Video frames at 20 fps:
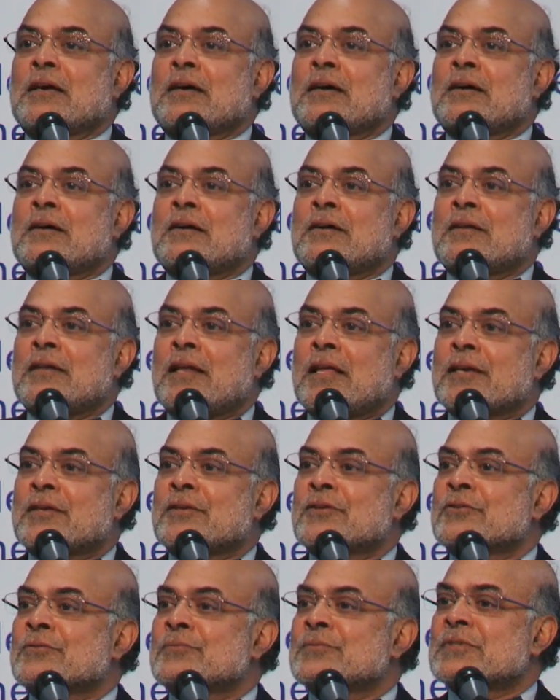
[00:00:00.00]
uh,
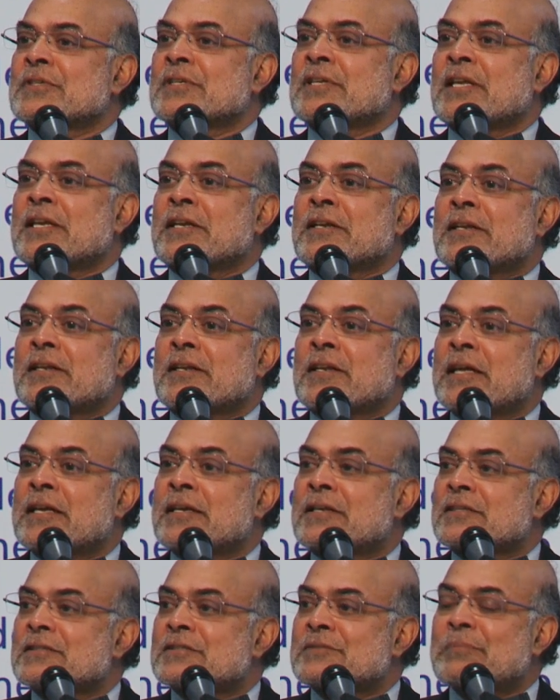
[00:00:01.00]
legumes and
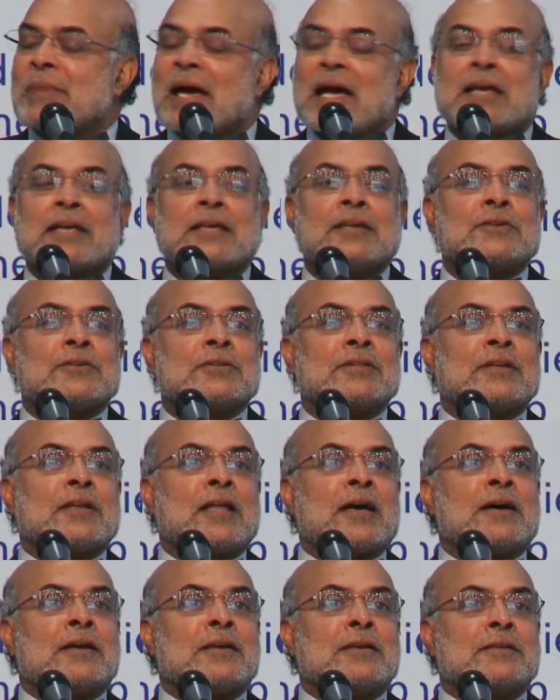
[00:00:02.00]
lentils back into the
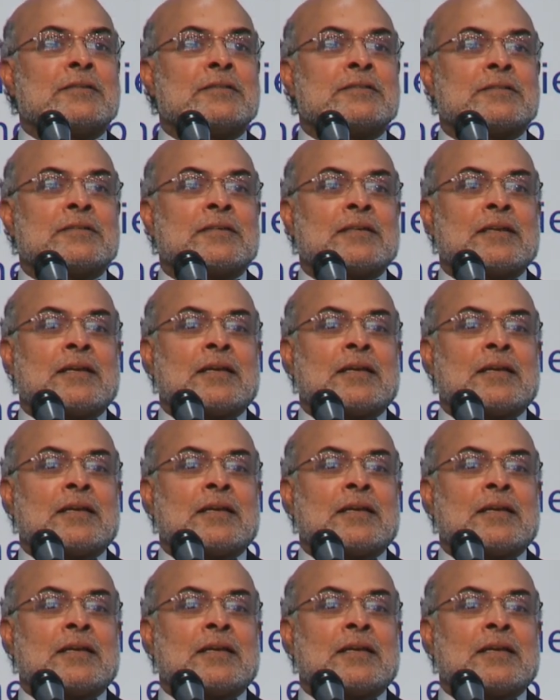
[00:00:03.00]
diets.